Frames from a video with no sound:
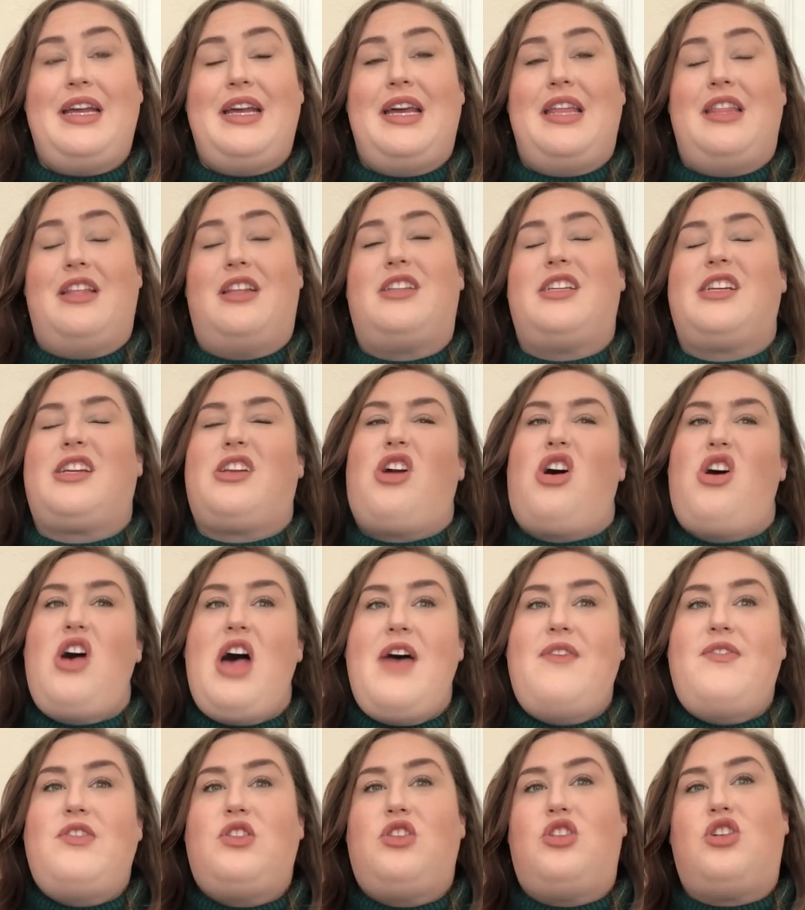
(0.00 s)
and I was like, no, I'll
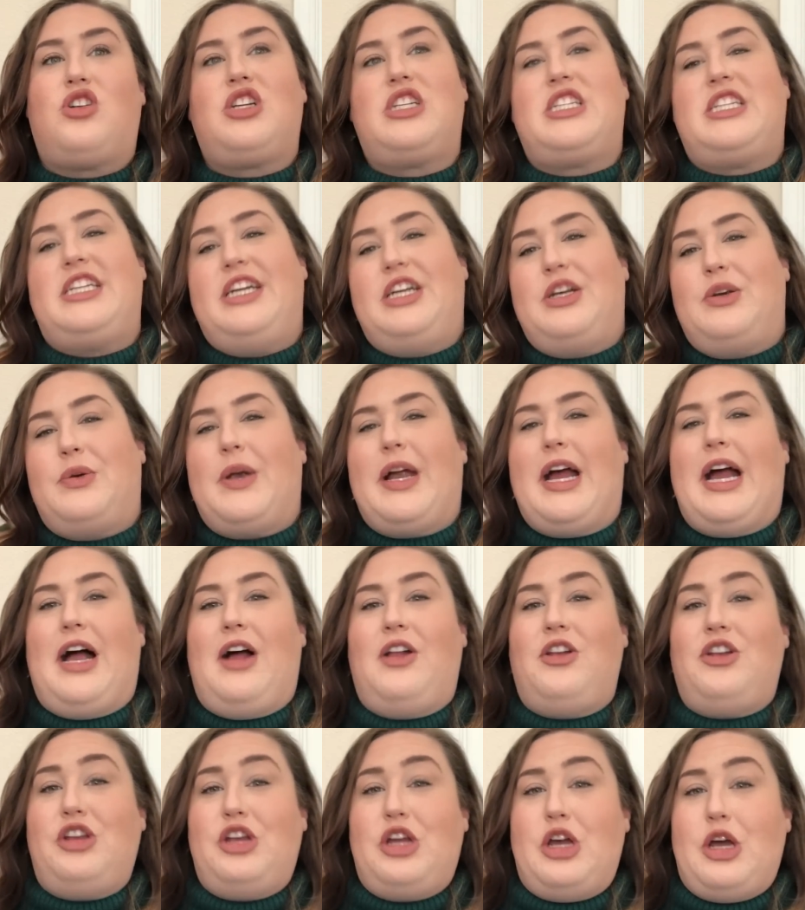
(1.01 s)
have a look-see
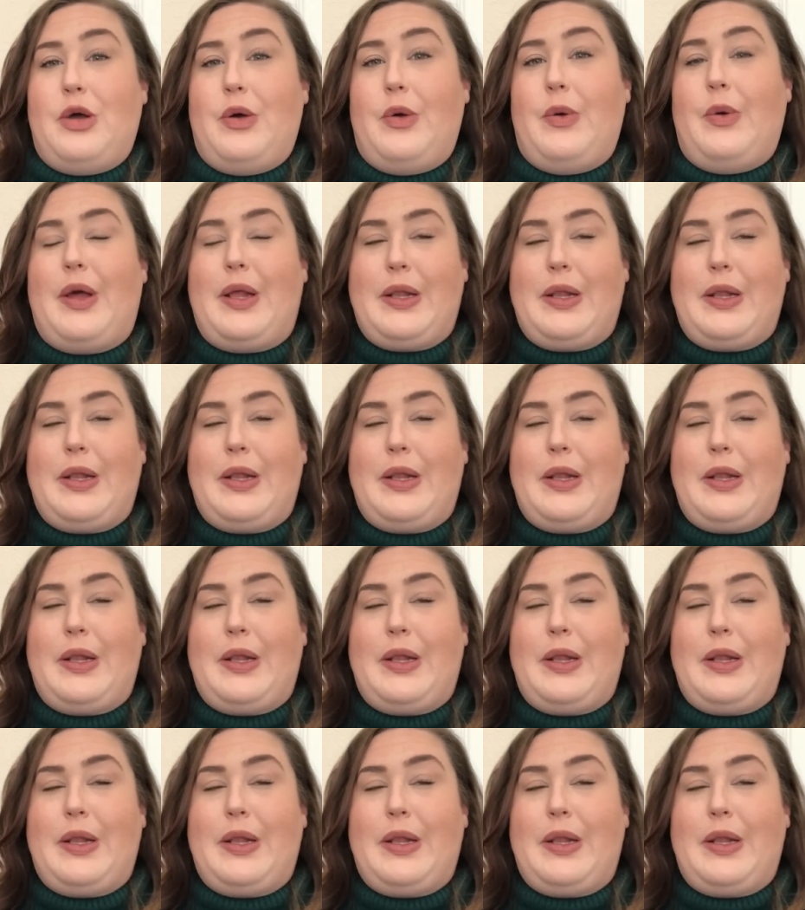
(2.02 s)
around, you know,